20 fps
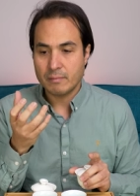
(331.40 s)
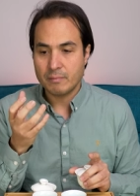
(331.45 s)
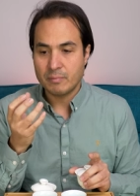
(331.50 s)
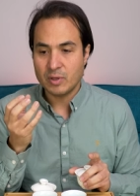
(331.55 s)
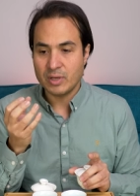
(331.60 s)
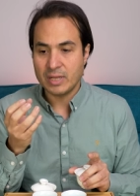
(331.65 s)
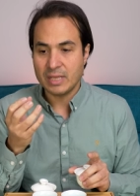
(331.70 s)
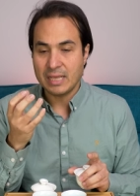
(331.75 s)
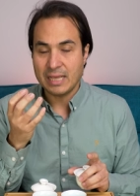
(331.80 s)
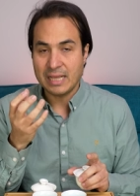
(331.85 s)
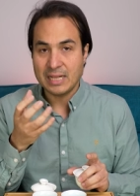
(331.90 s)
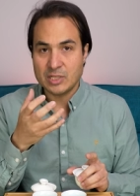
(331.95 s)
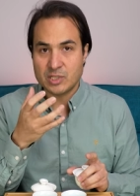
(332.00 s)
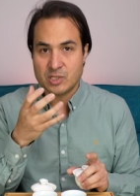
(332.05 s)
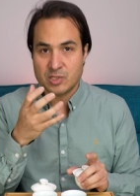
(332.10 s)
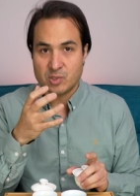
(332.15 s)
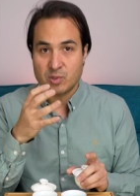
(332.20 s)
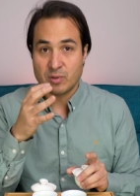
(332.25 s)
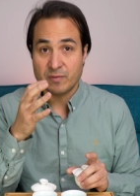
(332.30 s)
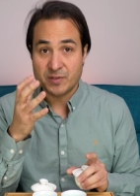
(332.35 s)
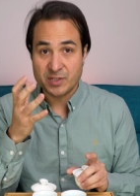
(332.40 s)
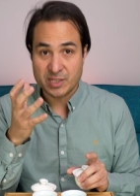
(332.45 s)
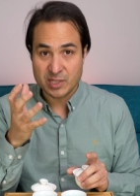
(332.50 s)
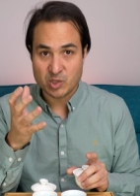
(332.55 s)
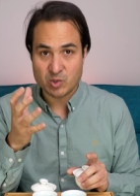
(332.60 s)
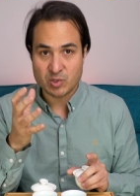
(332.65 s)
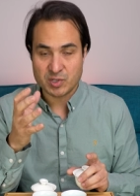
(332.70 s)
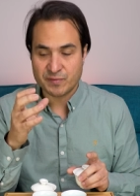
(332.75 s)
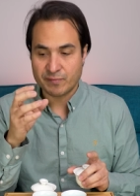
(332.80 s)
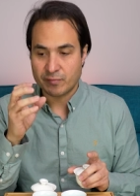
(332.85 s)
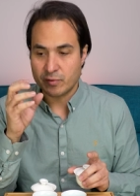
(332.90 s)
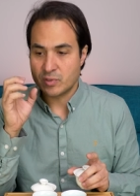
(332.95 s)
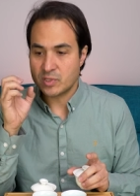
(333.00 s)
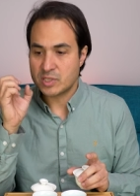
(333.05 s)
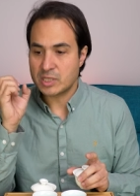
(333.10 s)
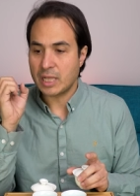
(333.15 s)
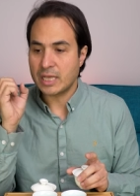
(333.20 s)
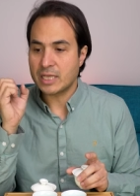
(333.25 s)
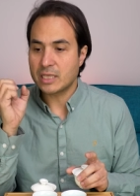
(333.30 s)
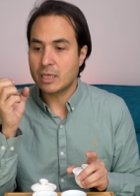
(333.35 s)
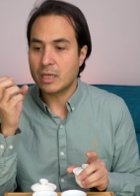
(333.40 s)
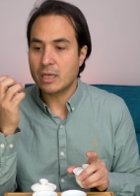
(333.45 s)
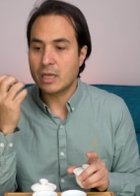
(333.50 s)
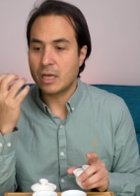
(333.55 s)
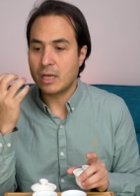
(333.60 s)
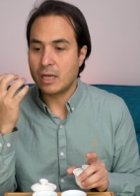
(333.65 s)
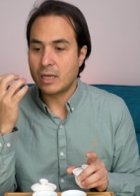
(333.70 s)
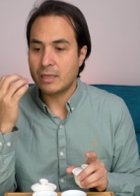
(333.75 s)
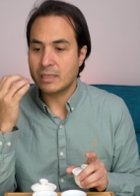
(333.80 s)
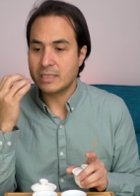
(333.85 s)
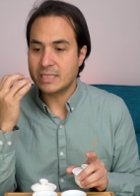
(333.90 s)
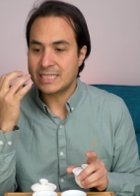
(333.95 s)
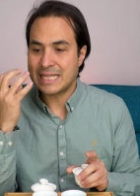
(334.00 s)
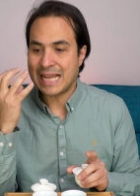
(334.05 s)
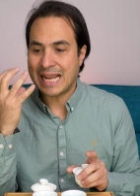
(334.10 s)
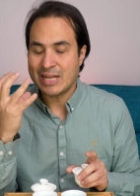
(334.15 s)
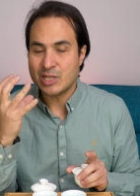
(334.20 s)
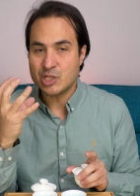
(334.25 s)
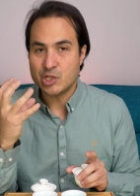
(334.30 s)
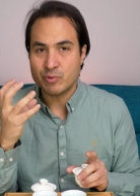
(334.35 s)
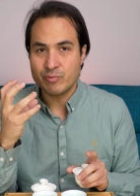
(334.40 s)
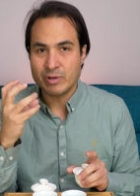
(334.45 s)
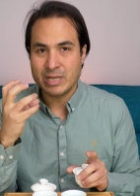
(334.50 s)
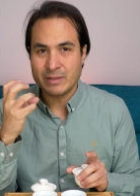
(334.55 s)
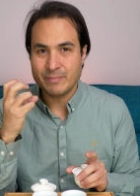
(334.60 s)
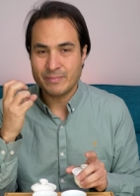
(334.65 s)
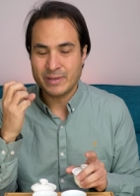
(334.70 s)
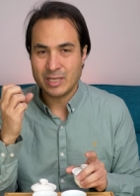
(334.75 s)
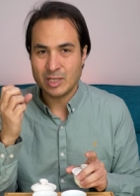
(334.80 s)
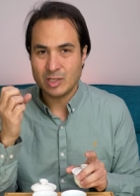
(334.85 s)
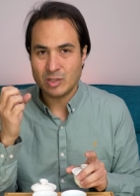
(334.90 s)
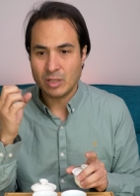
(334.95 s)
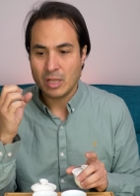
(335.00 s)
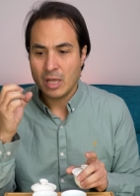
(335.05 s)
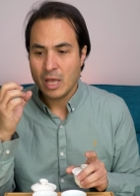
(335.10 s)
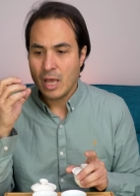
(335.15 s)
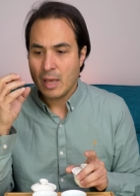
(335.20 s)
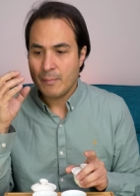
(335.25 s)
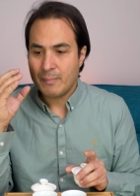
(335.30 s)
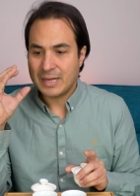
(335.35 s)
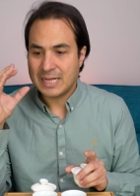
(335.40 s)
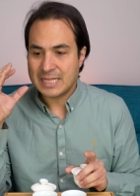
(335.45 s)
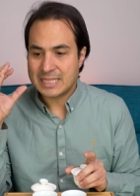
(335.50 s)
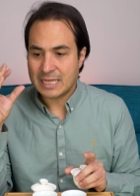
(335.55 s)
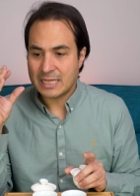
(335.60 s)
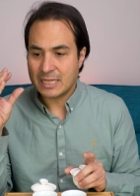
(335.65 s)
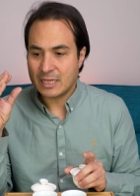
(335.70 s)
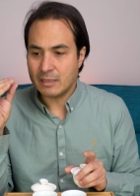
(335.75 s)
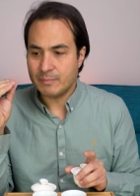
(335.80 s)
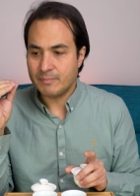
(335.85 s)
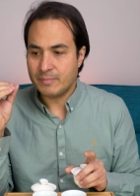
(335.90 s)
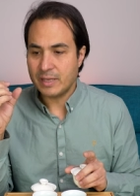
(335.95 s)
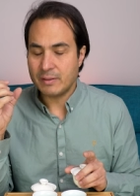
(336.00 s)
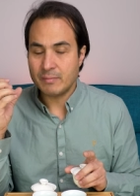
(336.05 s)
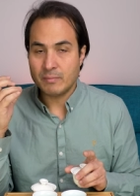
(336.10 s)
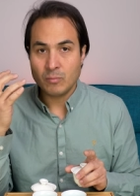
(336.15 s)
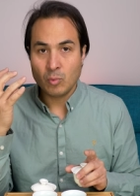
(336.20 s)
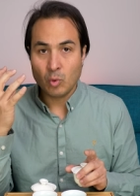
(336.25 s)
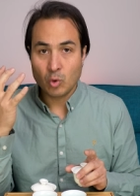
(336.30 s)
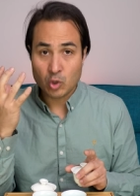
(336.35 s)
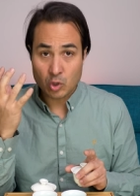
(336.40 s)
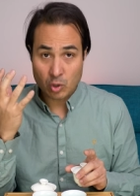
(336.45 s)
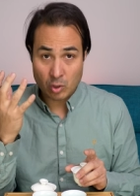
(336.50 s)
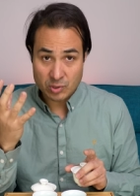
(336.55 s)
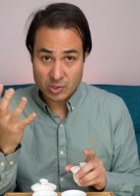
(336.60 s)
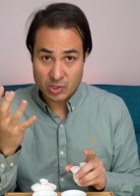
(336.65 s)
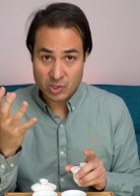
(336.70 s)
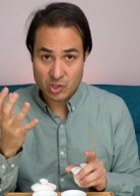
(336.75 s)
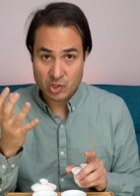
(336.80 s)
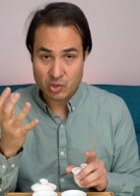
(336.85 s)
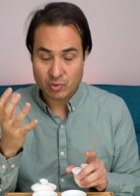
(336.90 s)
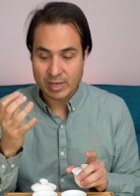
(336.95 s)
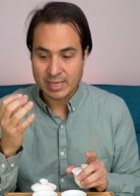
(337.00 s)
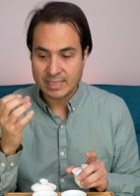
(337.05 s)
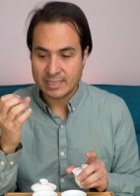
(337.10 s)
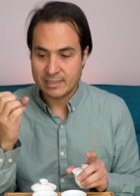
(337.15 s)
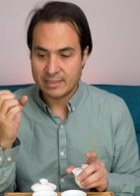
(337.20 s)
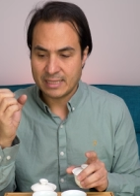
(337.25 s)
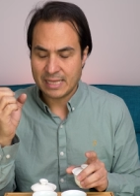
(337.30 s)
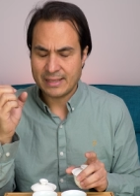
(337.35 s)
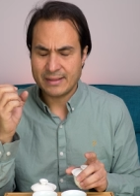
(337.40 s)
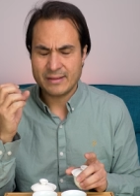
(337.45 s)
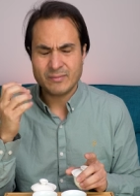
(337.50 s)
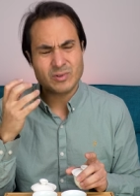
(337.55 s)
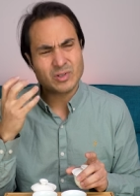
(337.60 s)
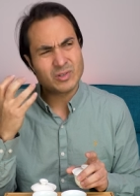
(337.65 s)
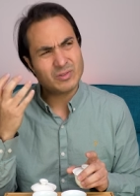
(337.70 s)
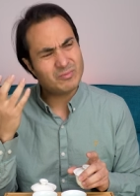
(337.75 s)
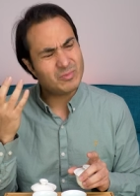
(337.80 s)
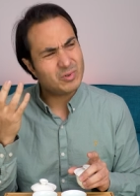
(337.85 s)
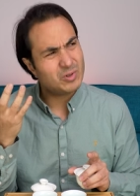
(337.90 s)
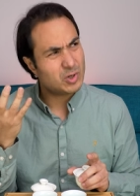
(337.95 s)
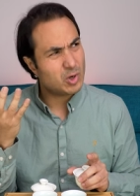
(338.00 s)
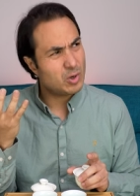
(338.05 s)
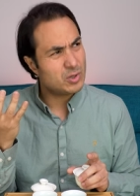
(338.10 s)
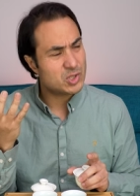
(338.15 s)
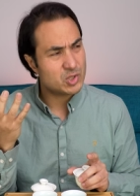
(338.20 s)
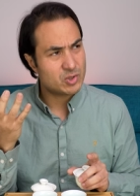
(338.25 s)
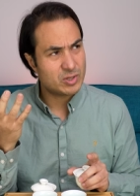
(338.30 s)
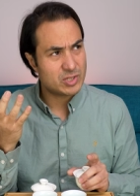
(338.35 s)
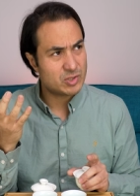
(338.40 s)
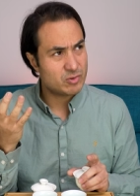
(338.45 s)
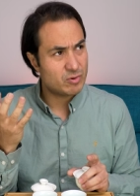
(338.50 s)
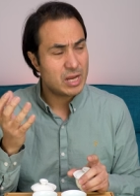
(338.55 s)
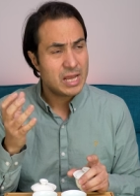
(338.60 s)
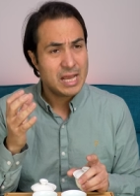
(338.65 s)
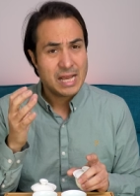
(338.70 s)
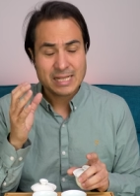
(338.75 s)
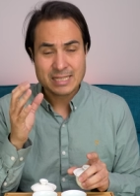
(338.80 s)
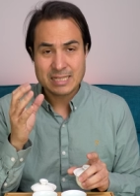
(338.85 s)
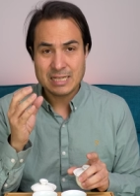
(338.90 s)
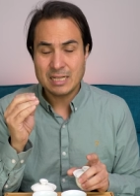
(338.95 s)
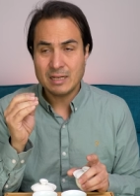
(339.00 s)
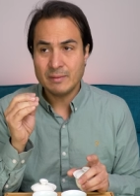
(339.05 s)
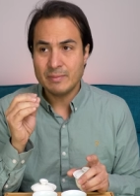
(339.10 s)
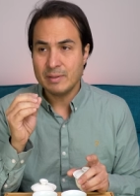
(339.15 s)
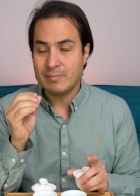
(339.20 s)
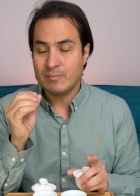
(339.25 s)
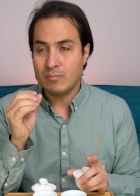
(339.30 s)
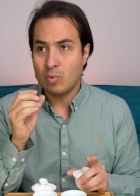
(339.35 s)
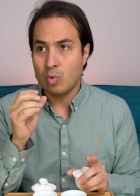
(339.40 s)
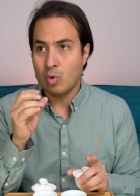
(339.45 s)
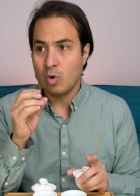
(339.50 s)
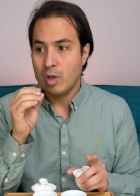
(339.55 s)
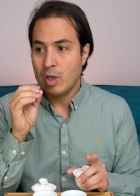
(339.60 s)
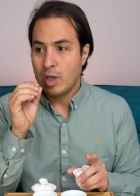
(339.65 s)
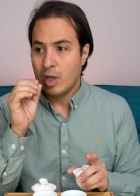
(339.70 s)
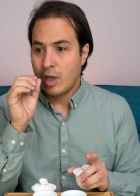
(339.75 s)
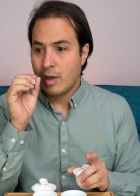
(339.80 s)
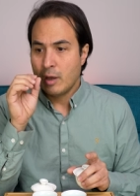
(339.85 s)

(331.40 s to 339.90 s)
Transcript: put it into sort of citrus fruits like uh, tangerine peel, but it's a little bit more concentrated than more concentrated. it's a little bit more